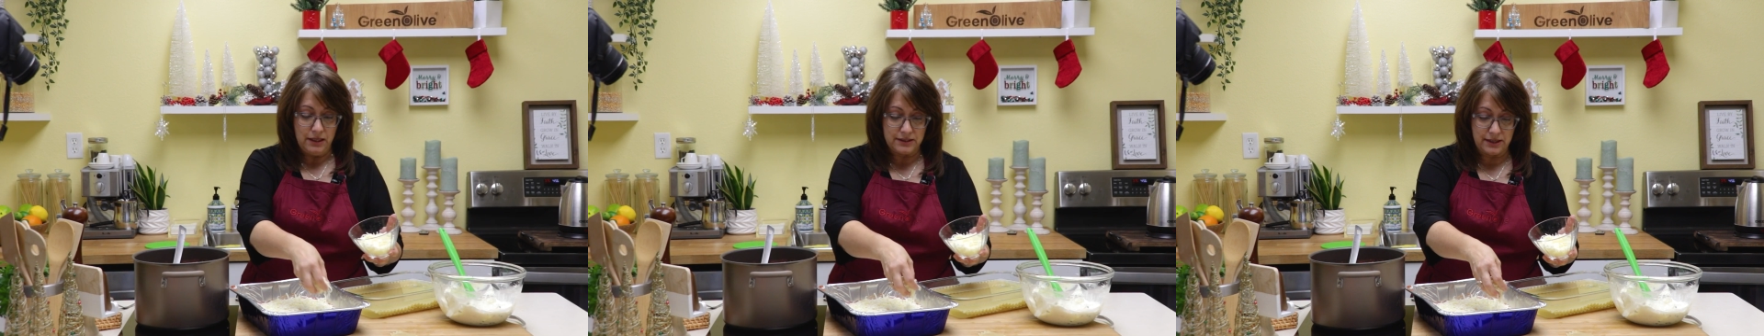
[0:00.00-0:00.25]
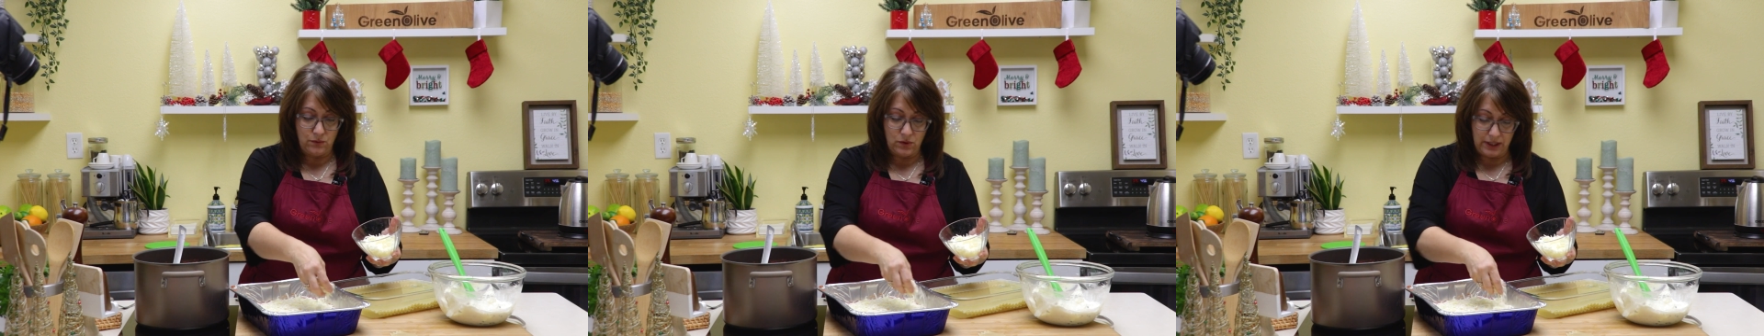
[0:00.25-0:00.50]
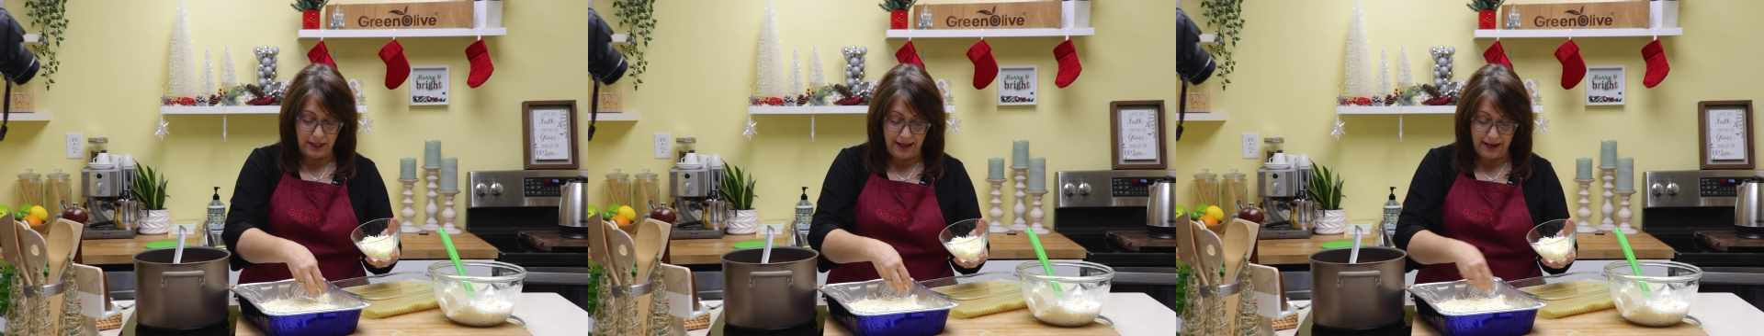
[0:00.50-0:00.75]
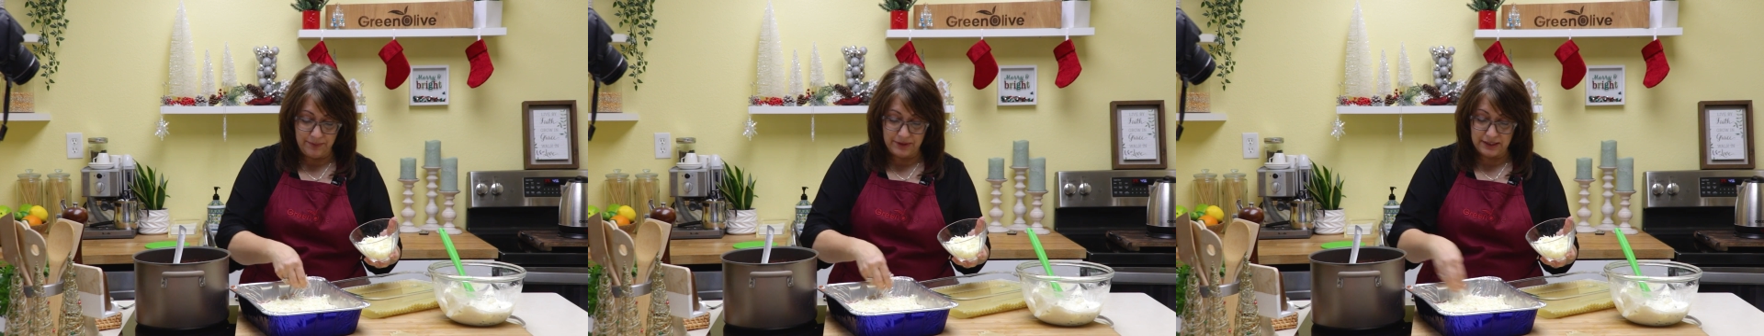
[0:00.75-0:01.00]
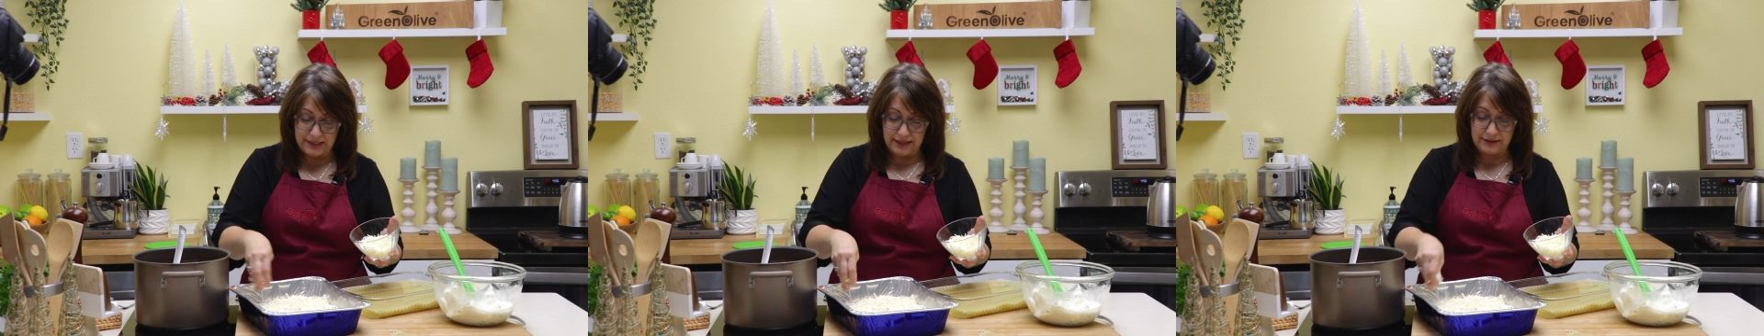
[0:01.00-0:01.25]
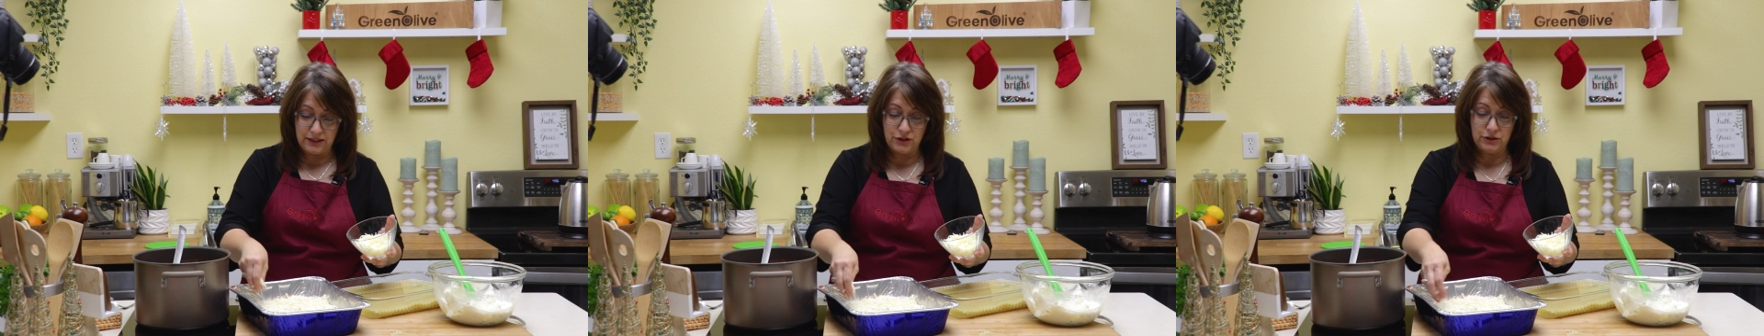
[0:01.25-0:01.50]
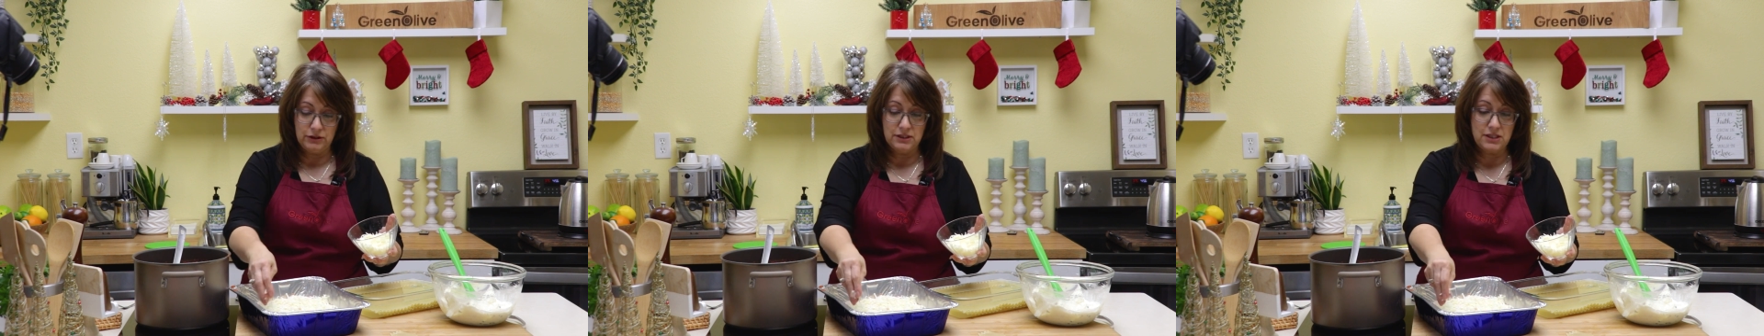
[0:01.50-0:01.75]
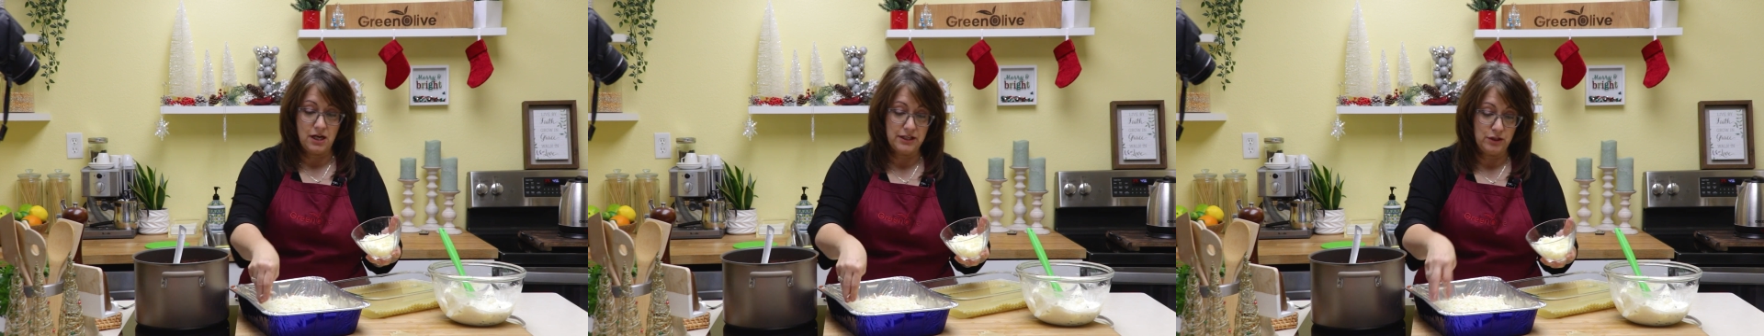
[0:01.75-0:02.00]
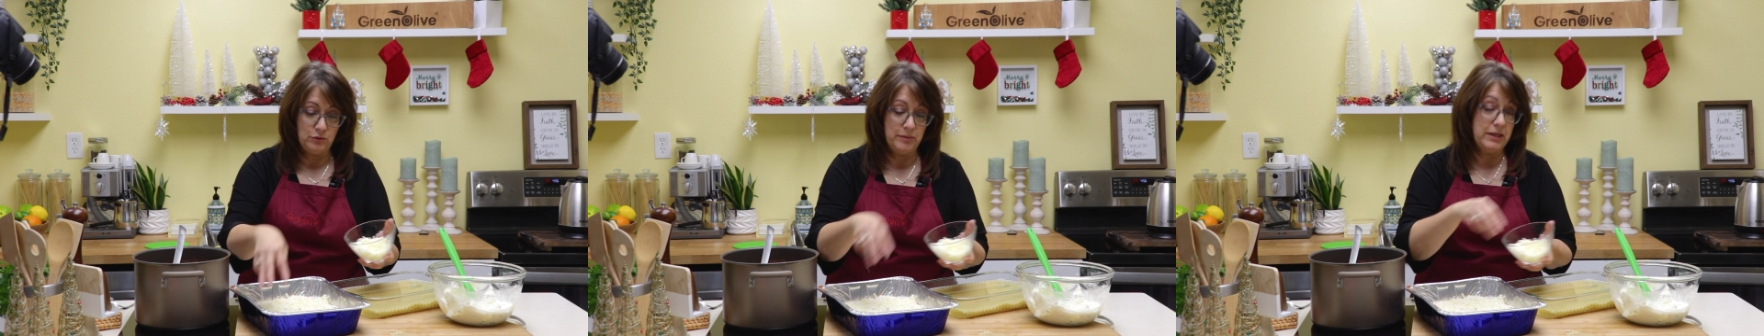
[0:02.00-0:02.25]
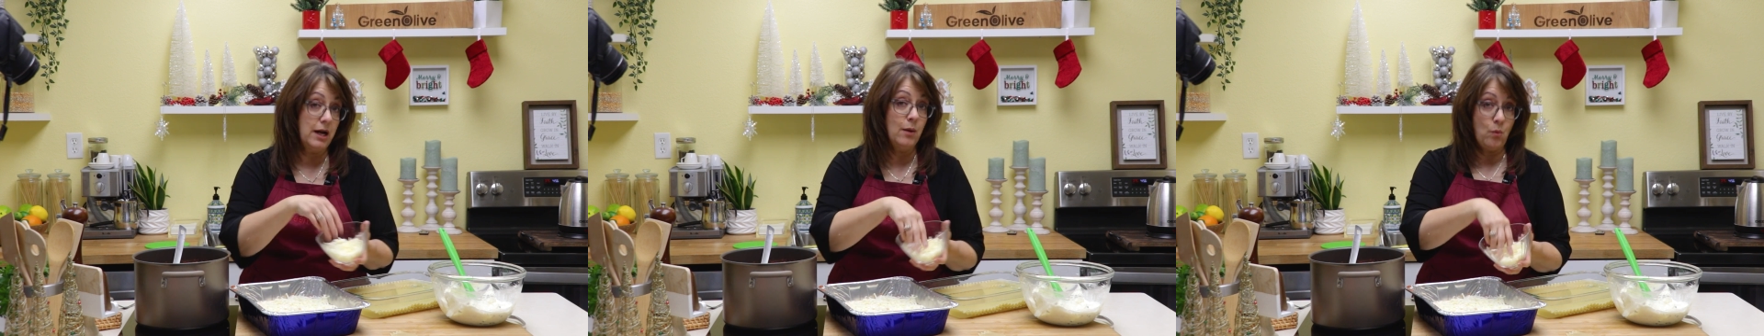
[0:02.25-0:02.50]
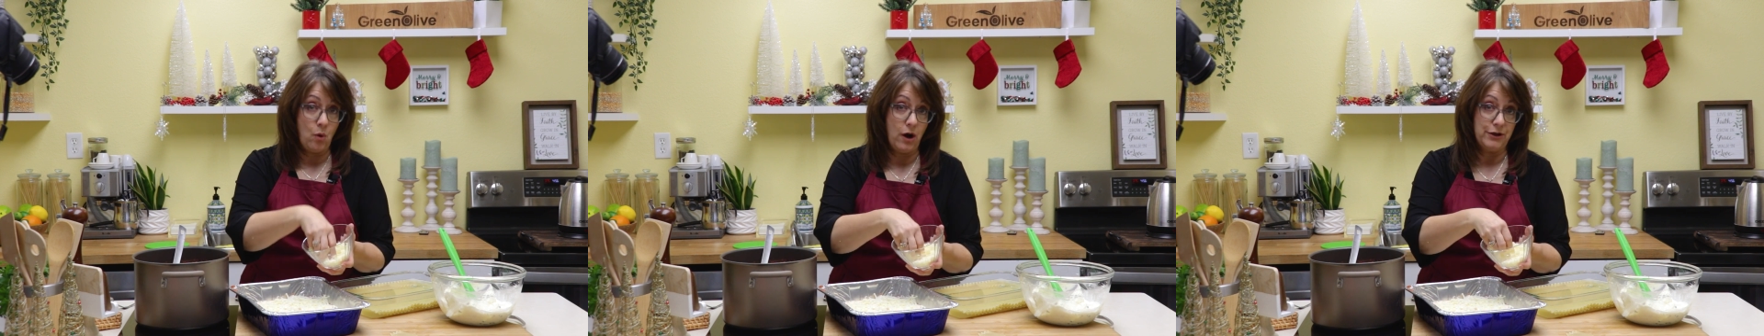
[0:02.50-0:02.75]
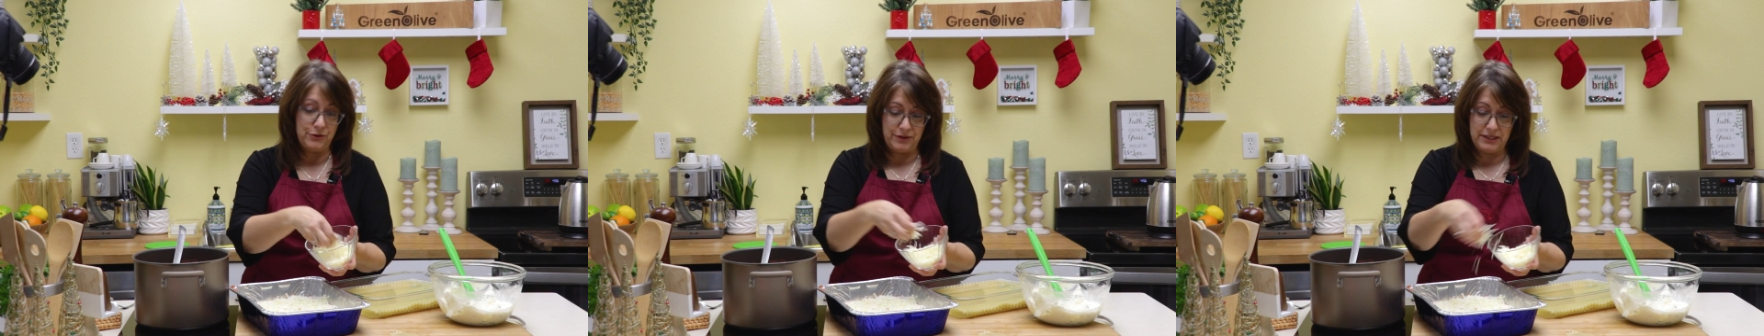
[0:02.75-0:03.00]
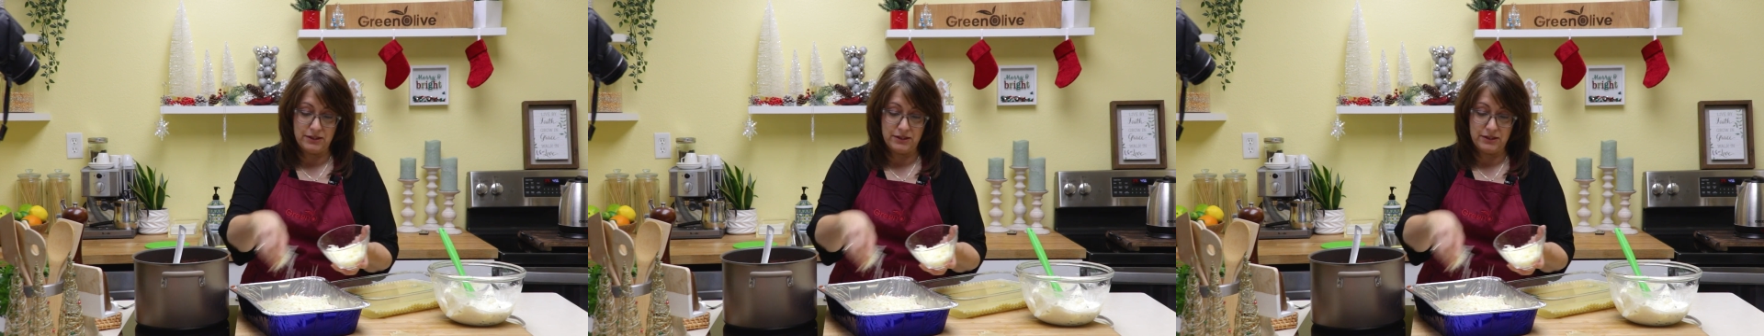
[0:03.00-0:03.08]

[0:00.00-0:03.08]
so that what will happen is that then your lasagna will become watery.